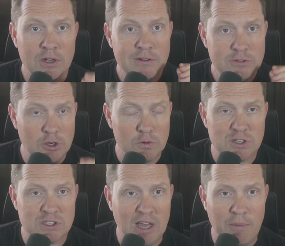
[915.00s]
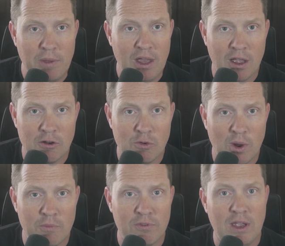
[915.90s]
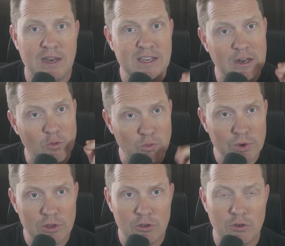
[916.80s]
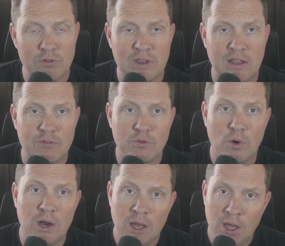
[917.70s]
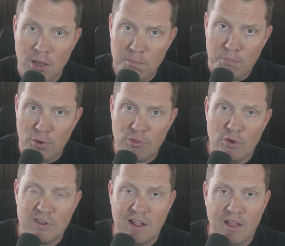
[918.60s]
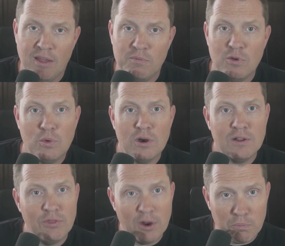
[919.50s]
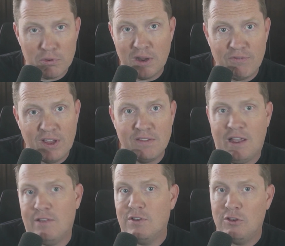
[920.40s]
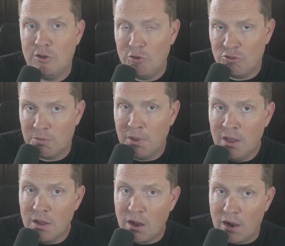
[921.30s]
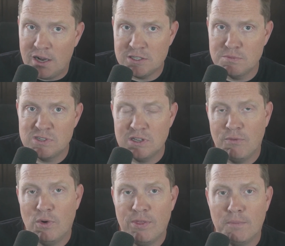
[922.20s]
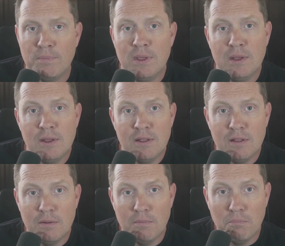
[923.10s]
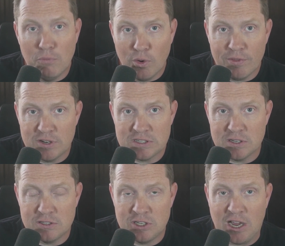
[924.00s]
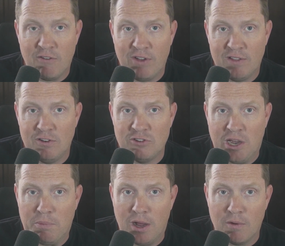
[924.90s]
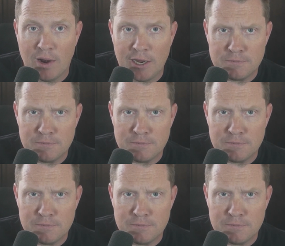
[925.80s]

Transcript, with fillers: Don't just slap A I on your website. Get a real use case for it. Put those L L M to work. They're pretty fantastic. You can do some awesome stuff with them. More than just a chat, fancy chatbot, right?